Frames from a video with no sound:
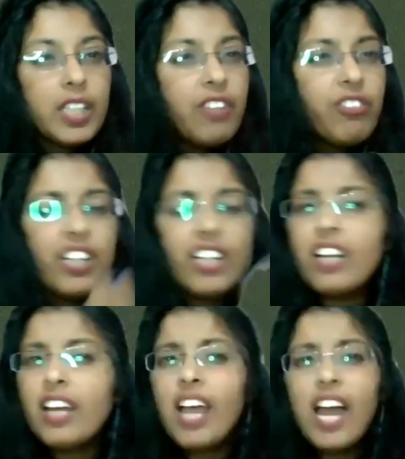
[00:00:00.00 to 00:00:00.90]
even
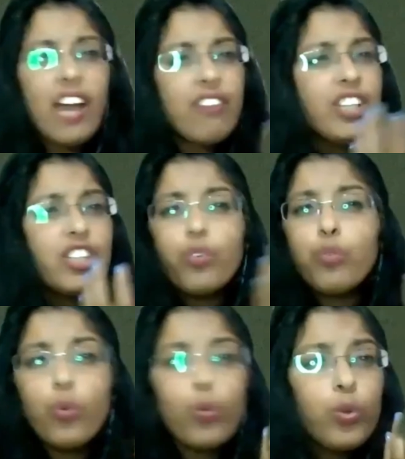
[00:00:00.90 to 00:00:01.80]
having the
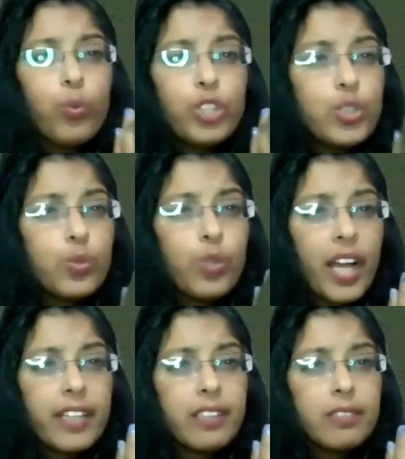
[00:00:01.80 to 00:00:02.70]
food which you
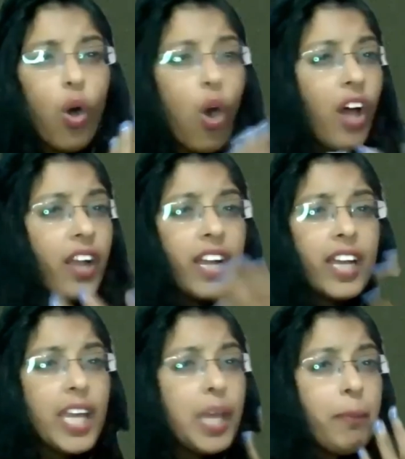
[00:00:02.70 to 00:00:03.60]
like, or
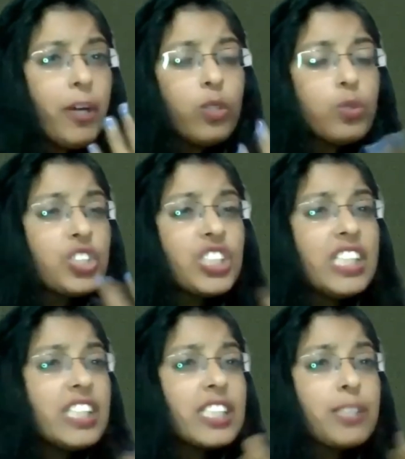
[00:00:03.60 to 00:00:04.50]
able to
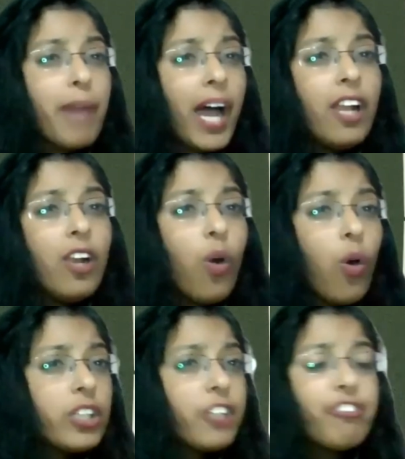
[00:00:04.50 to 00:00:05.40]
see the smile
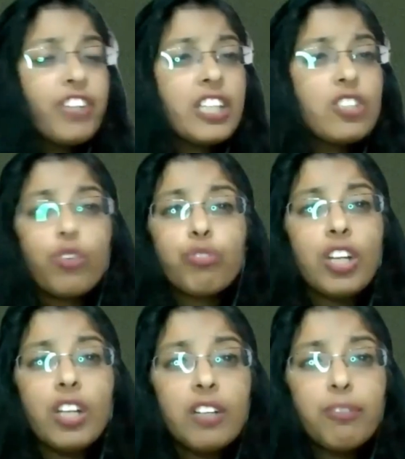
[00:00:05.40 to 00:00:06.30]
on the face of
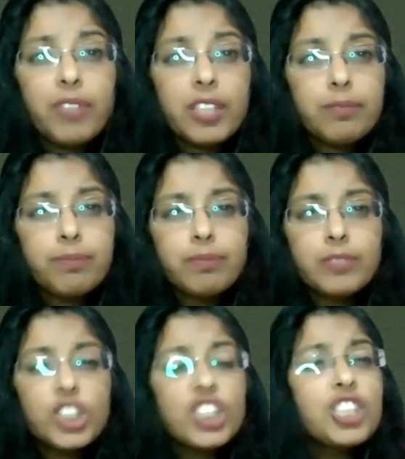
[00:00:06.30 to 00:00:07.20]
the loved one.
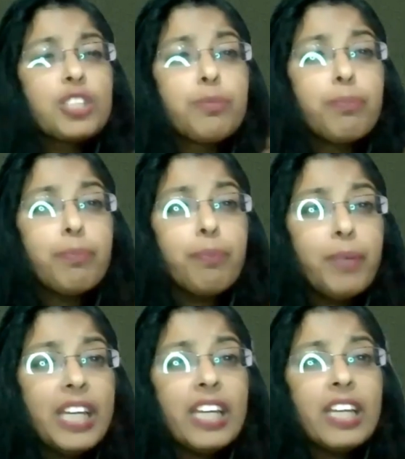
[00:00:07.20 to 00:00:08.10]
Just be